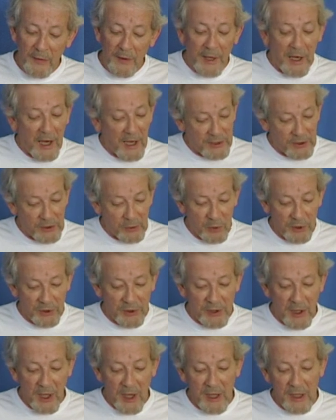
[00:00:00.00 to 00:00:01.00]
The guest was
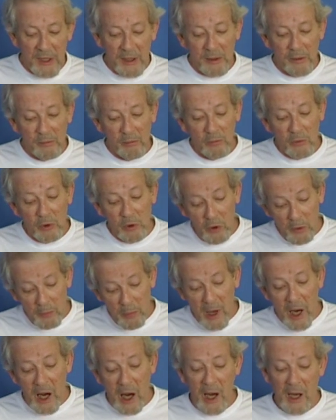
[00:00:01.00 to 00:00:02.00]
saying
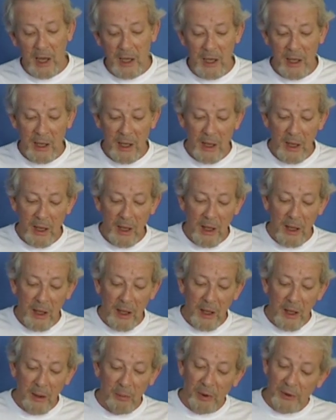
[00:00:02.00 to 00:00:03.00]
goodbye,
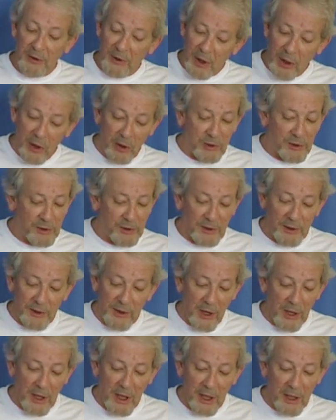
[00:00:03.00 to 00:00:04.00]
but the host did
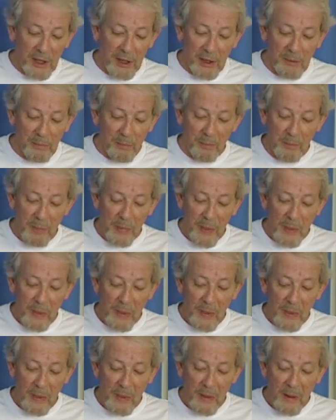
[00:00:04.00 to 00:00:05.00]
not hear him.
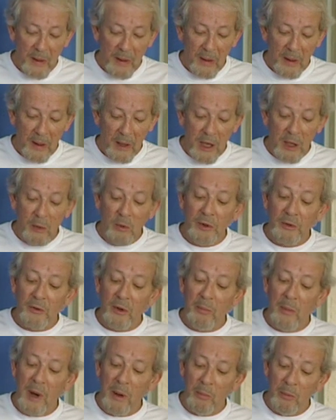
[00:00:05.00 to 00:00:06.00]
He was
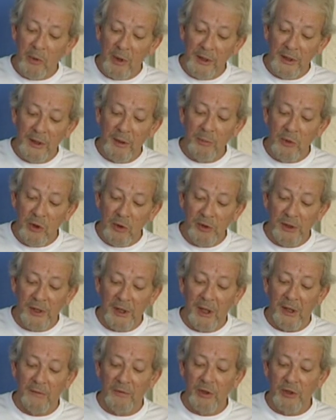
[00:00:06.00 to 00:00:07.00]
remembering the
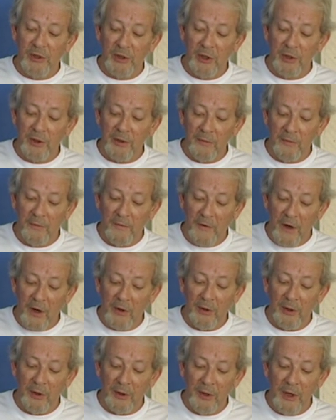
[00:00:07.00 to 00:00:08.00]
music of a certain
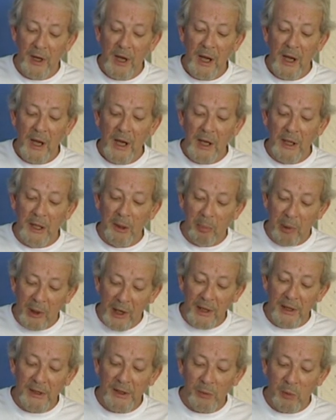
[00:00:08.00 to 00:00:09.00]
fountain in a
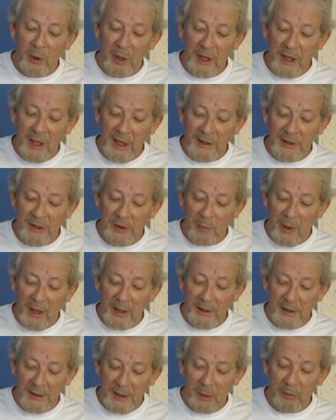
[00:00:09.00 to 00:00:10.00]
place where he had
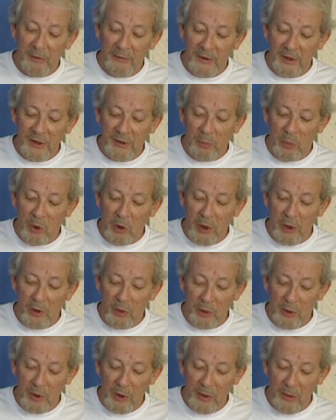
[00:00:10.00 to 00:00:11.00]
spent some of his
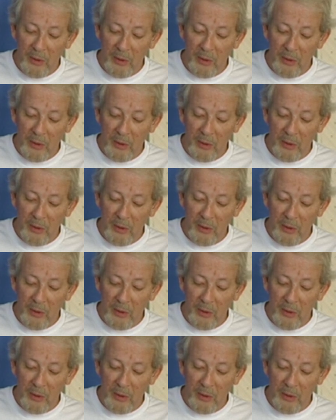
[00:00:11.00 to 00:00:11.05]
boyhood.